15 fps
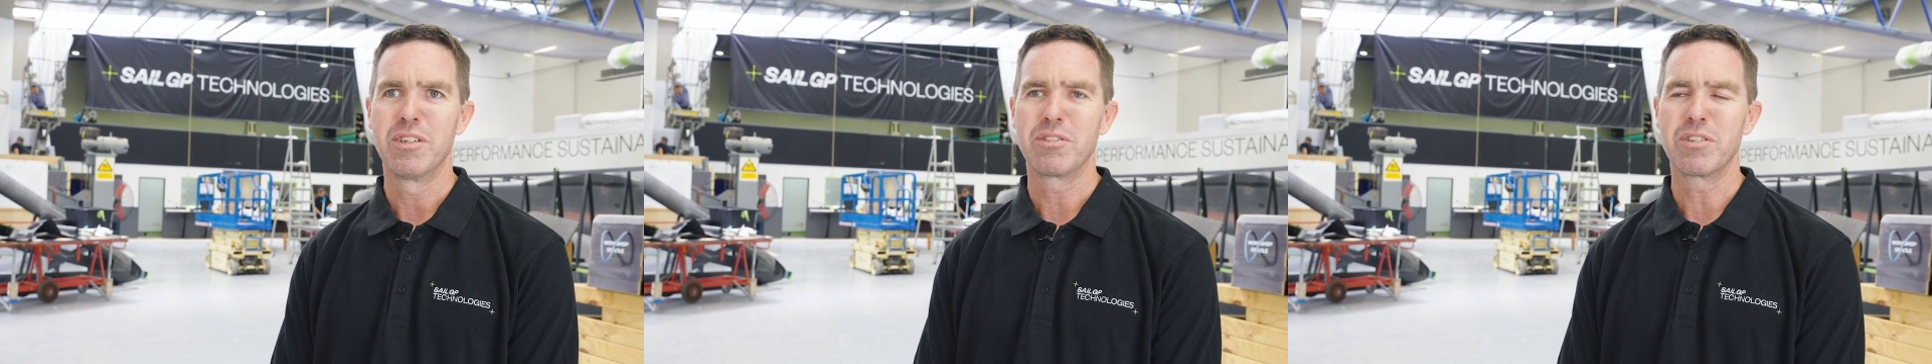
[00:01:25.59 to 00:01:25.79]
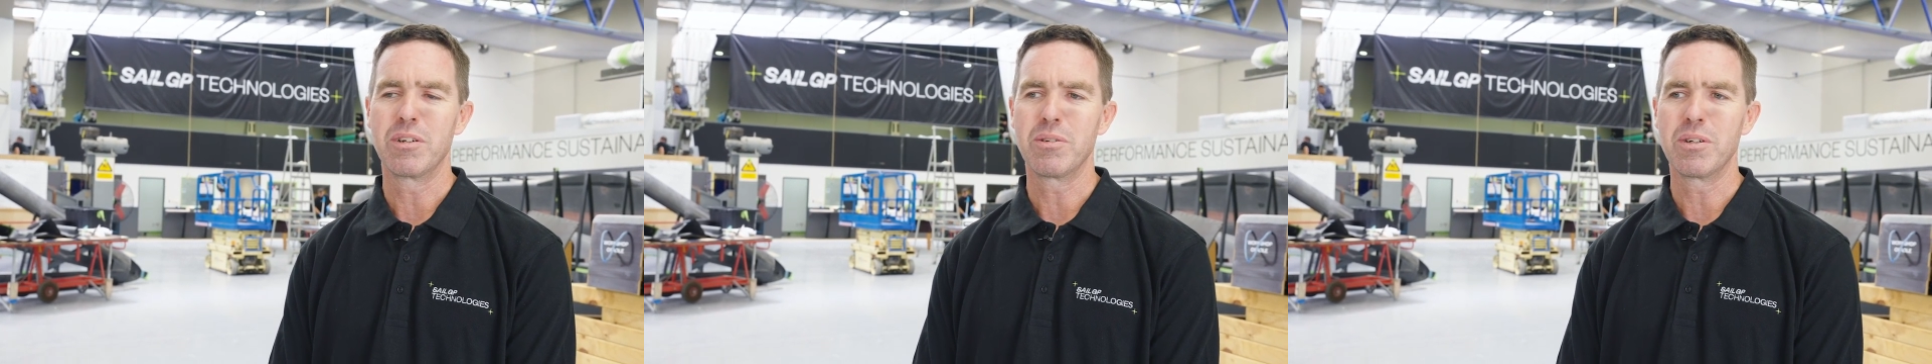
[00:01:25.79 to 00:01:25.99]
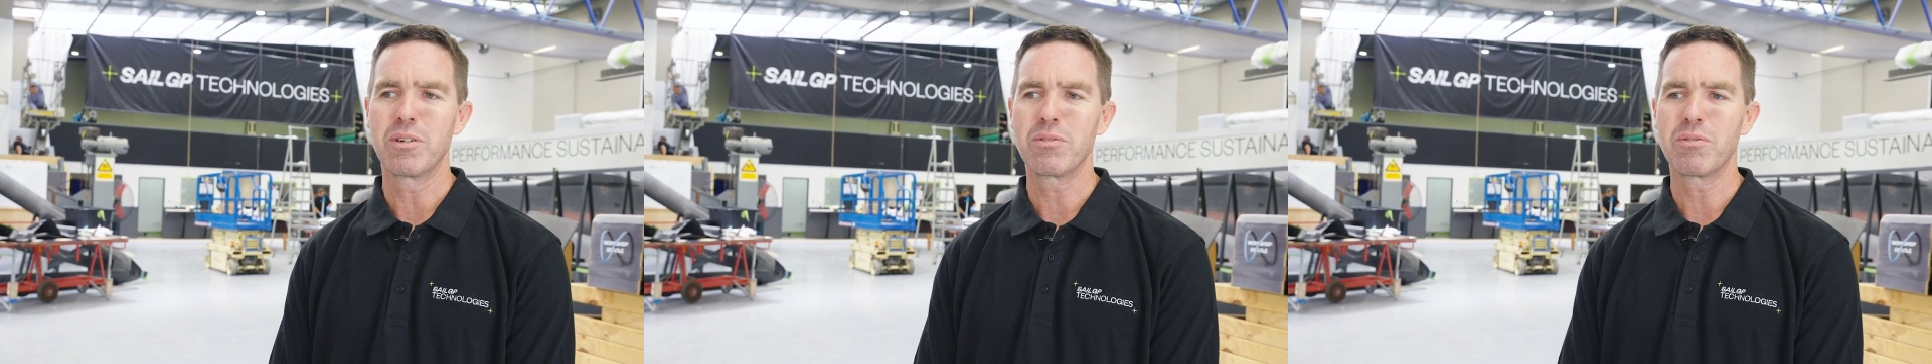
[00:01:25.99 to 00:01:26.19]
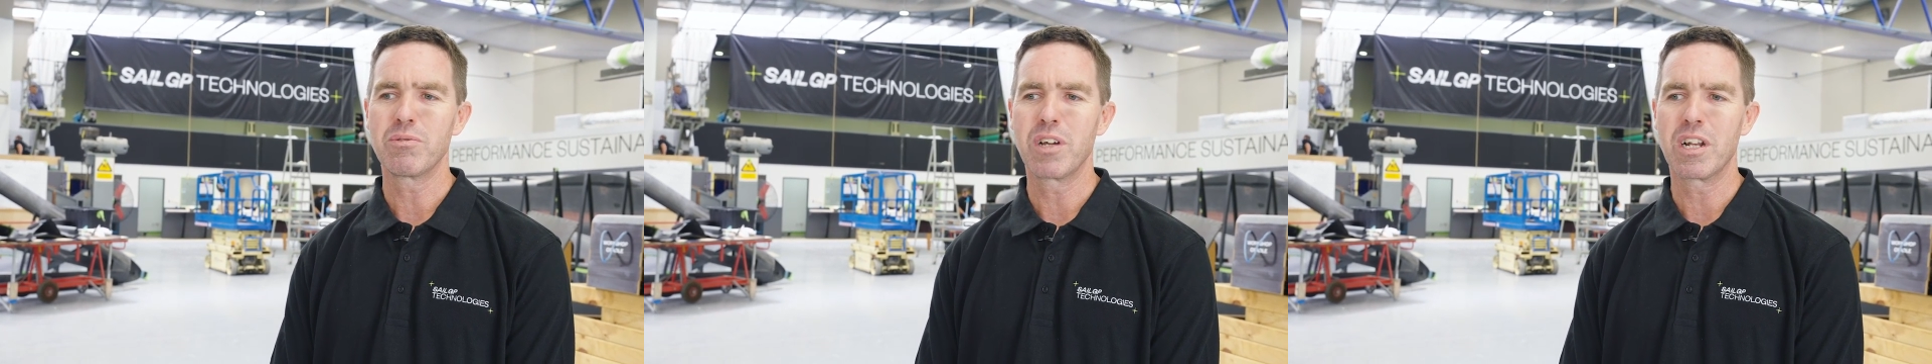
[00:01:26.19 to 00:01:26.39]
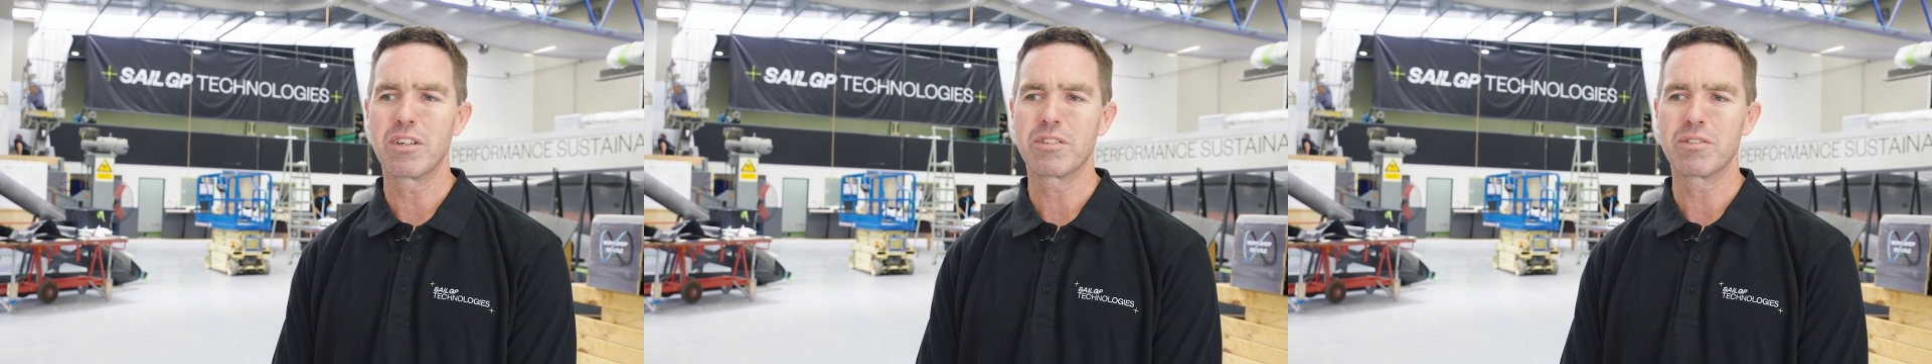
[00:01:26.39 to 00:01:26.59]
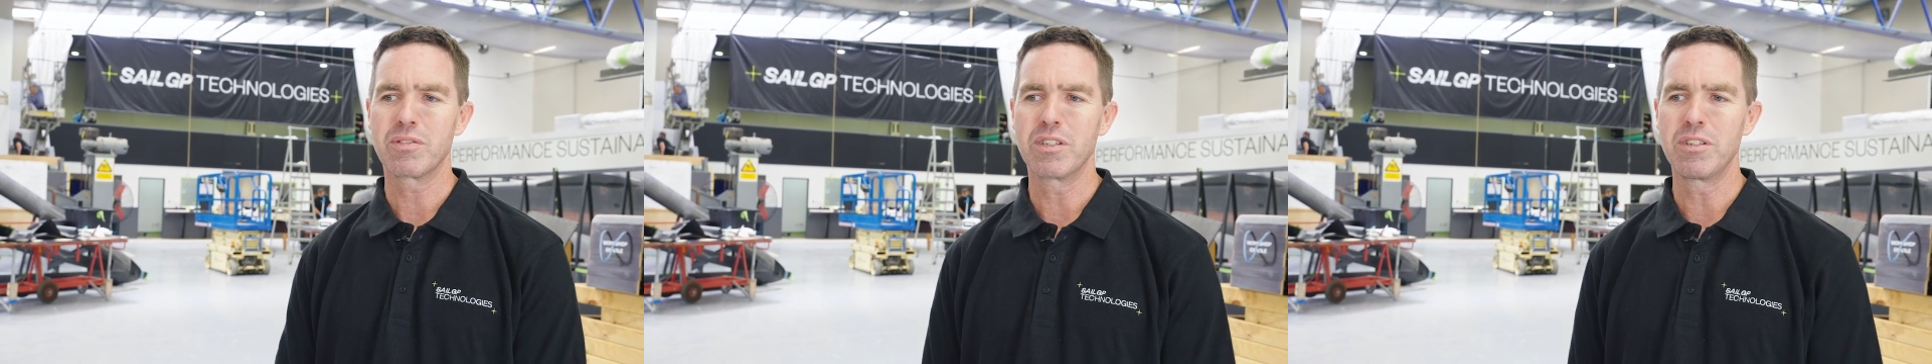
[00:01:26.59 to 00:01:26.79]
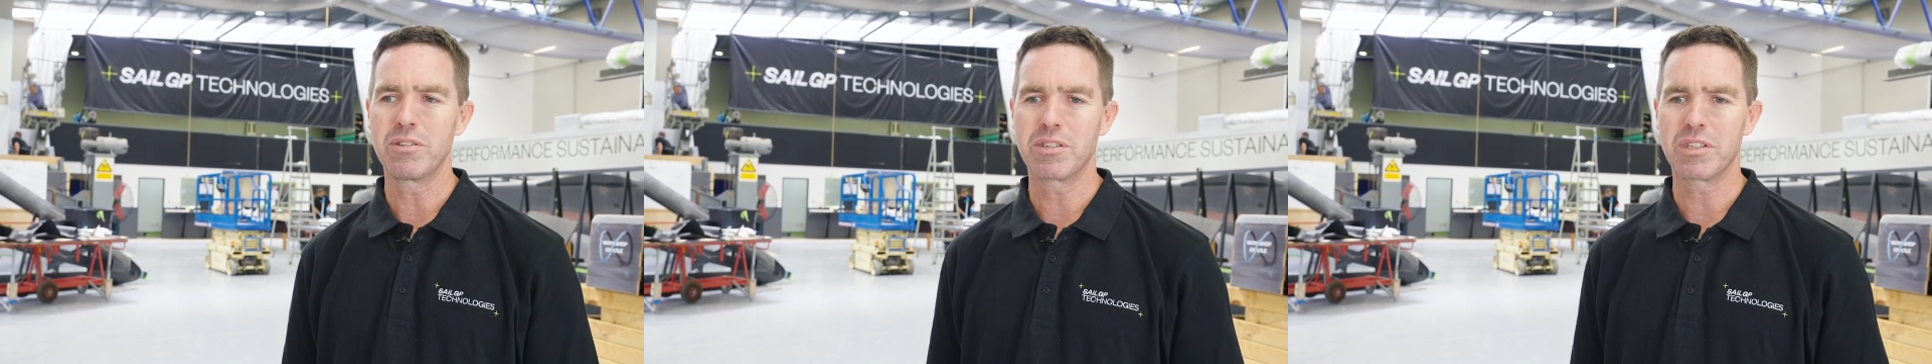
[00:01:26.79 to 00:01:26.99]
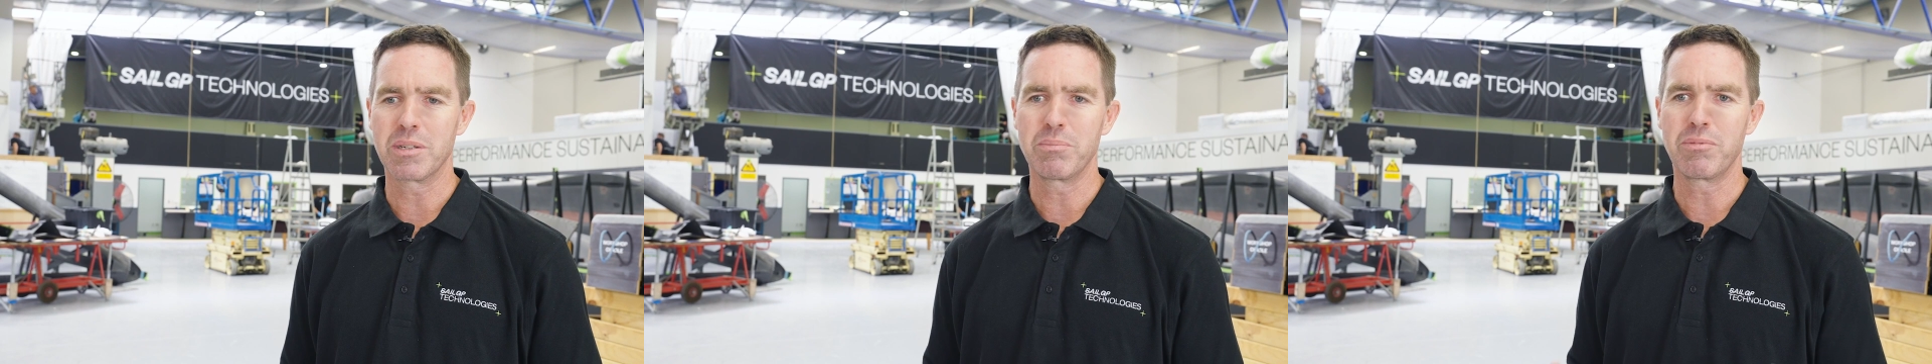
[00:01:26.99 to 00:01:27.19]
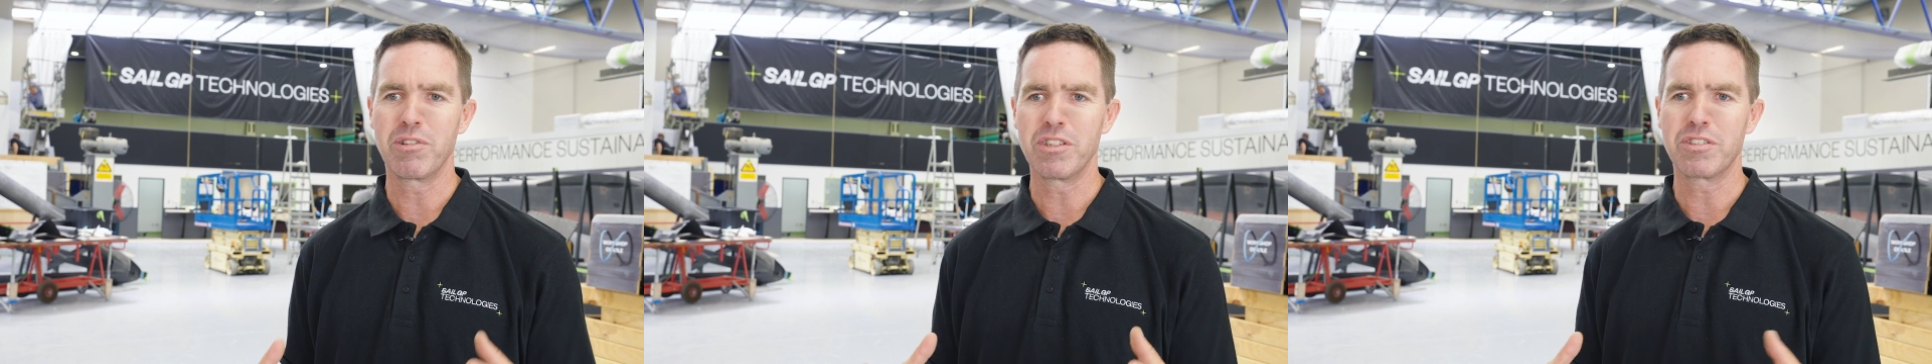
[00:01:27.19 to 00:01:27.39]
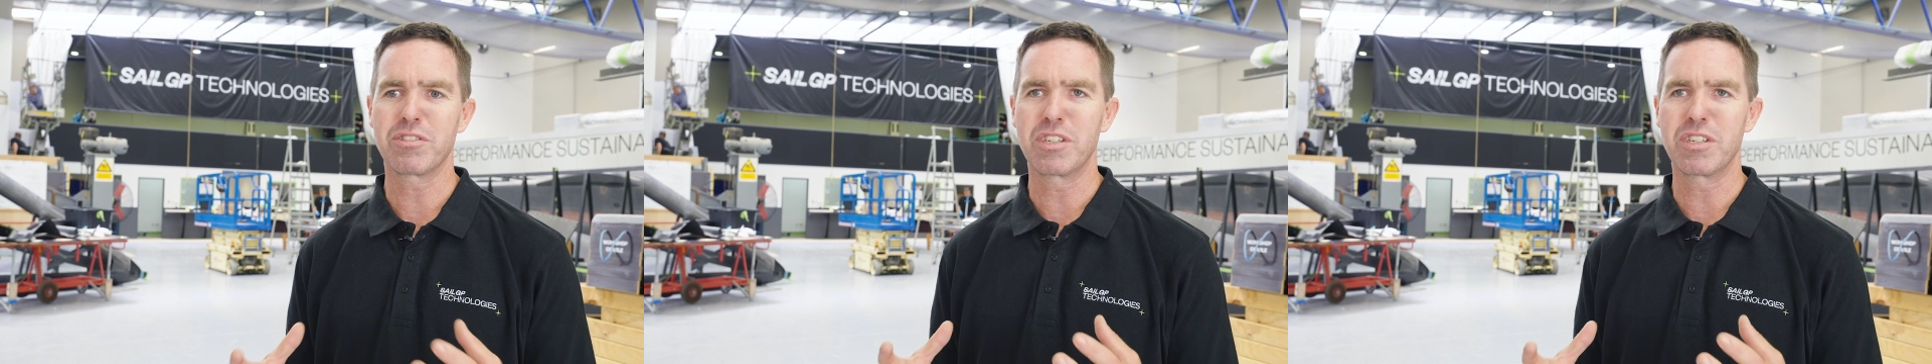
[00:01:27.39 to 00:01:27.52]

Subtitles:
So a relatively compressed